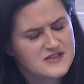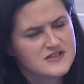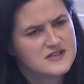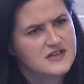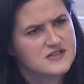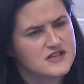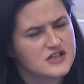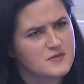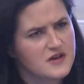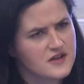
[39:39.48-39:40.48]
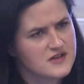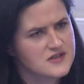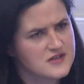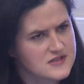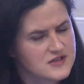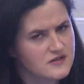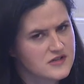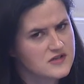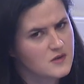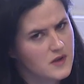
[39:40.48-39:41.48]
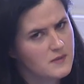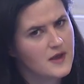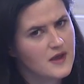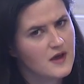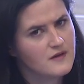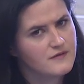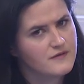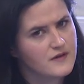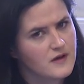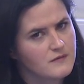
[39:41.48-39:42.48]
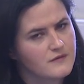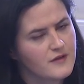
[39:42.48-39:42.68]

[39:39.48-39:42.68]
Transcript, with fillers: to this legislation, but I think it's a consideration that we may have um,